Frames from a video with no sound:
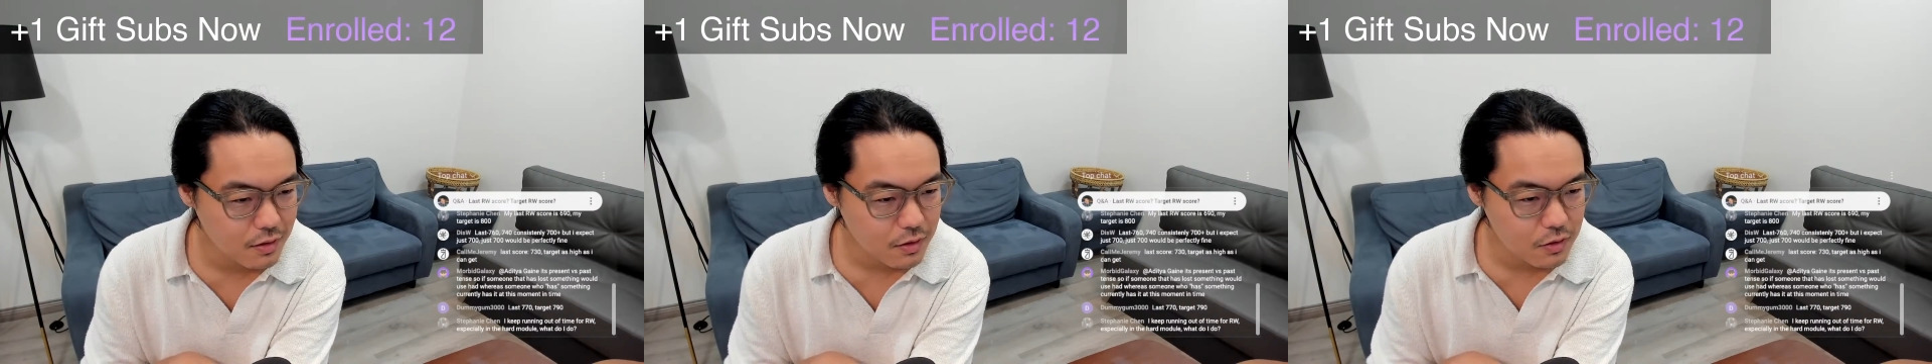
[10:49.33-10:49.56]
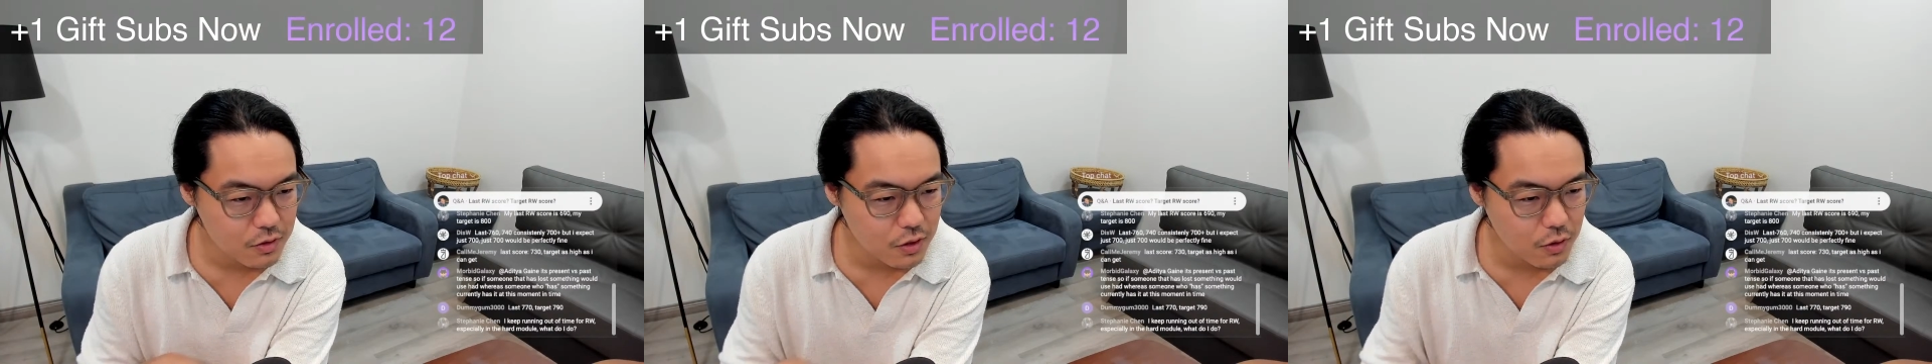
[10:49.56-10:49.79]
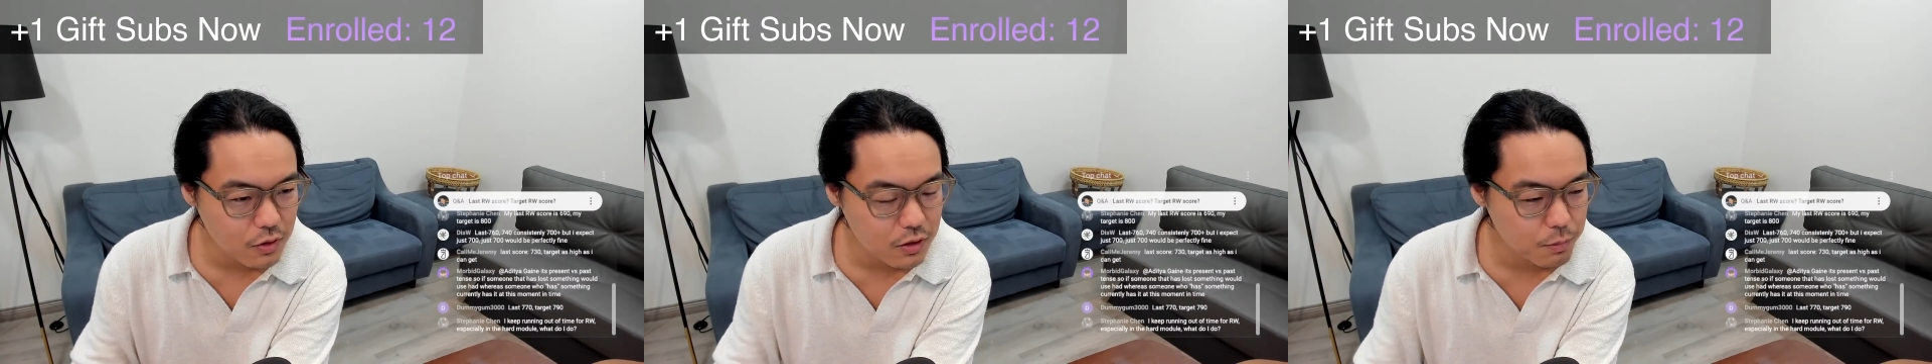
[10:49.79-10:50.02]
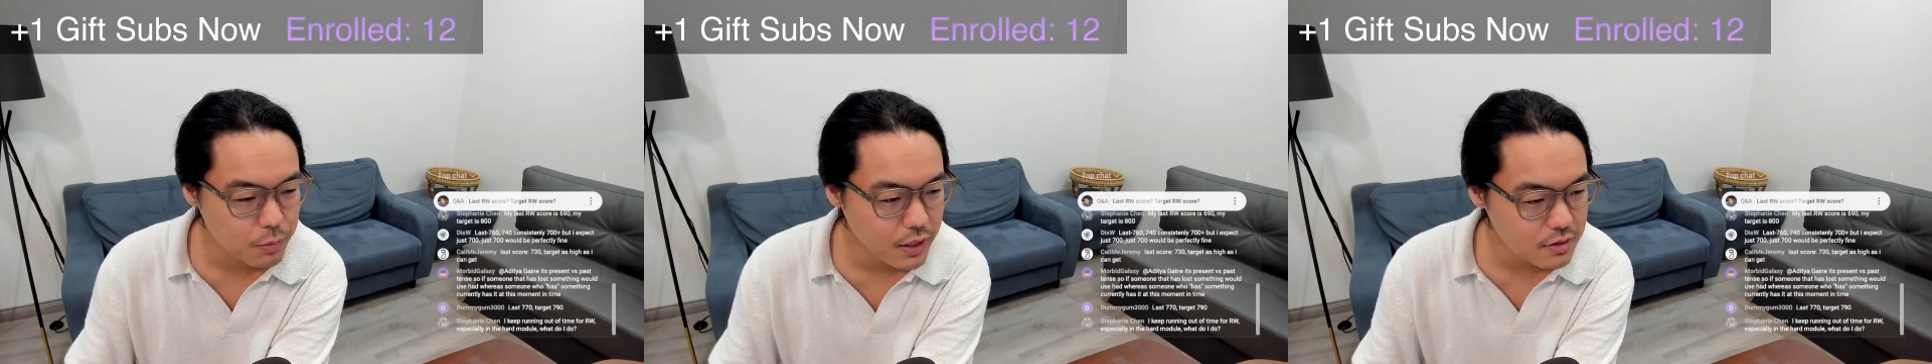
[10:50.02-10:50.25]
So in
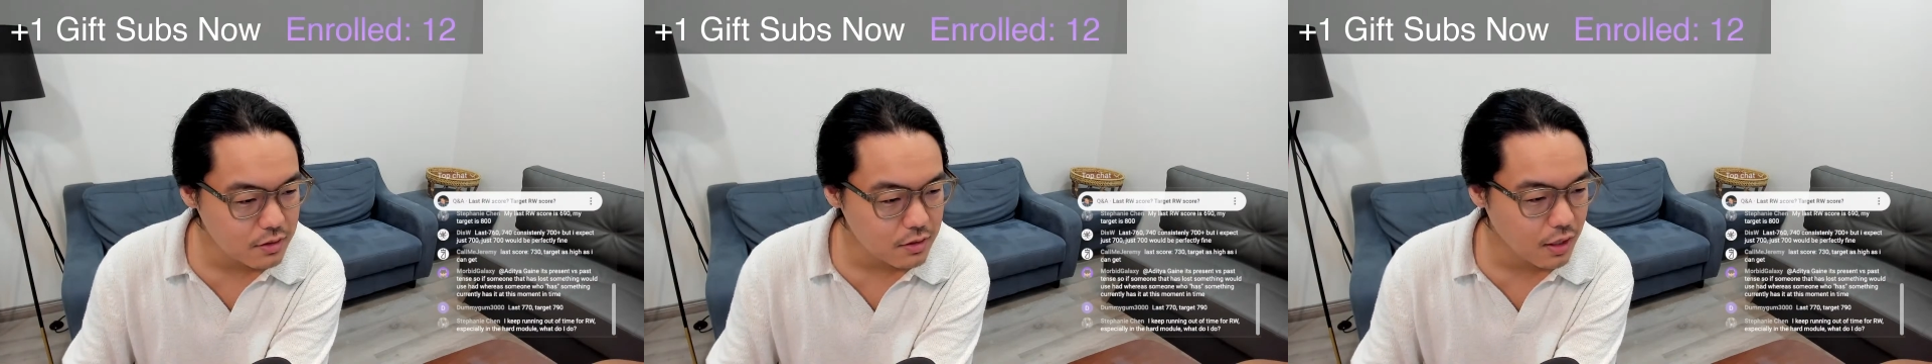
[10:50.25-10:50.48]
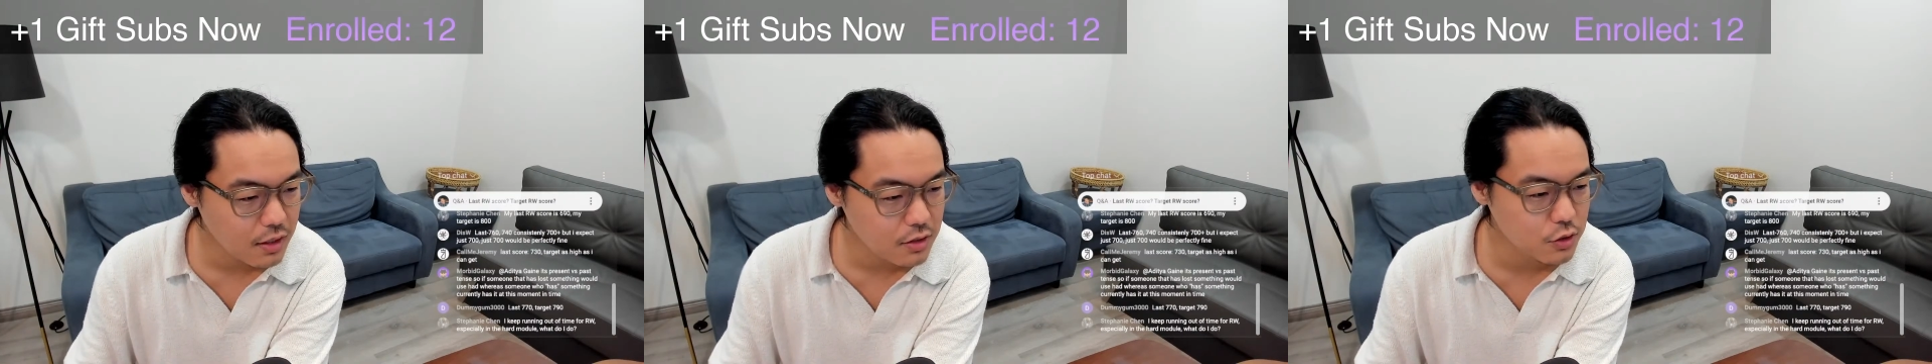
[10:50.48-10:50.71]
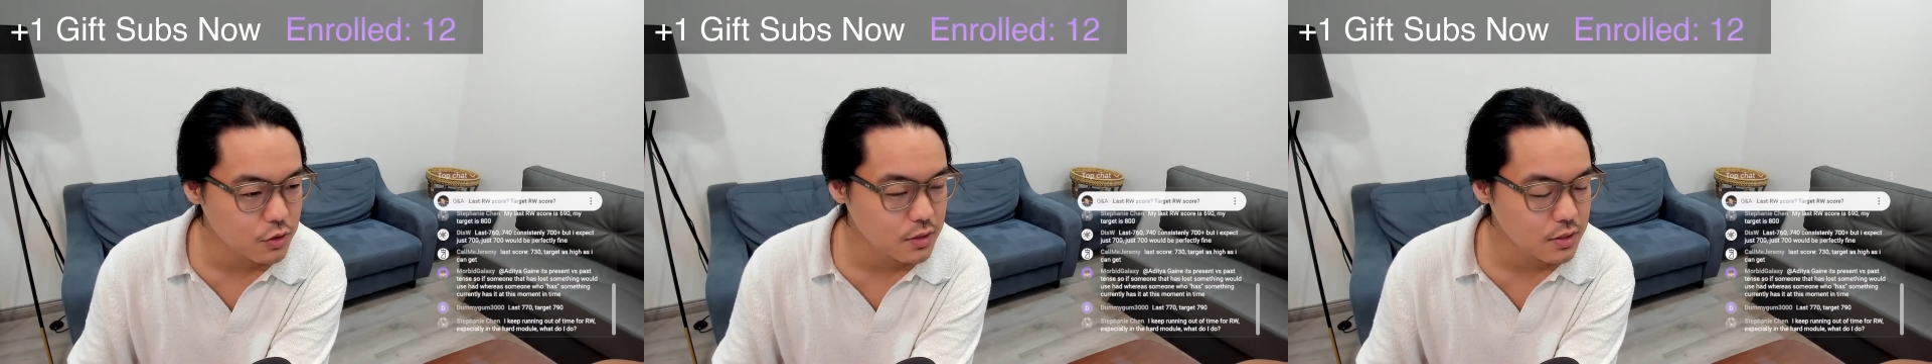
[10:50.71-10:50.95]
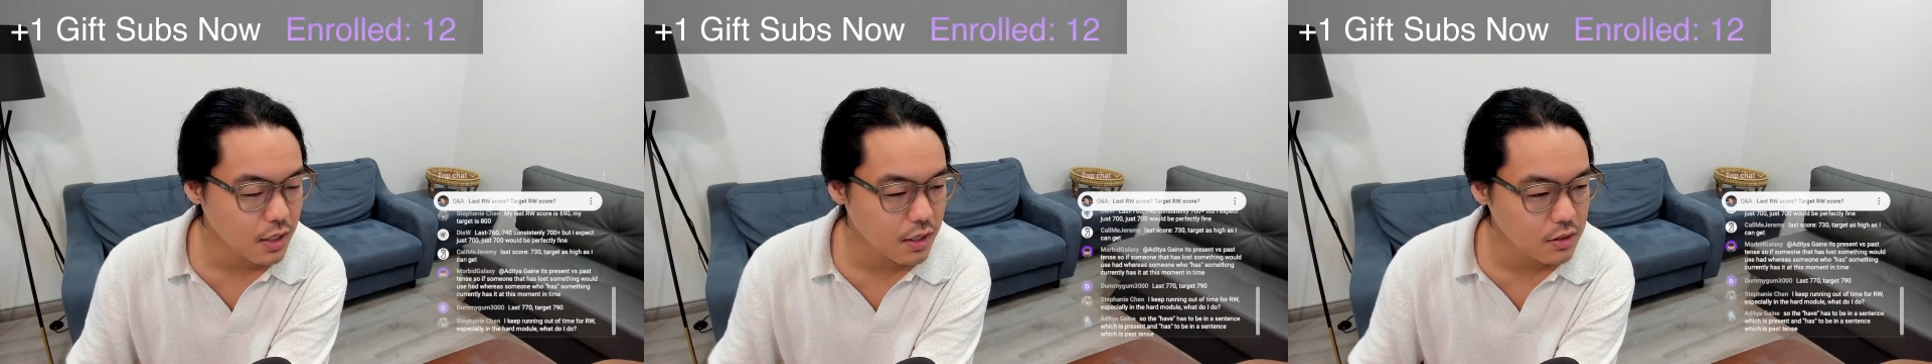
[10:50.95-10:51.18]
the present tense, you say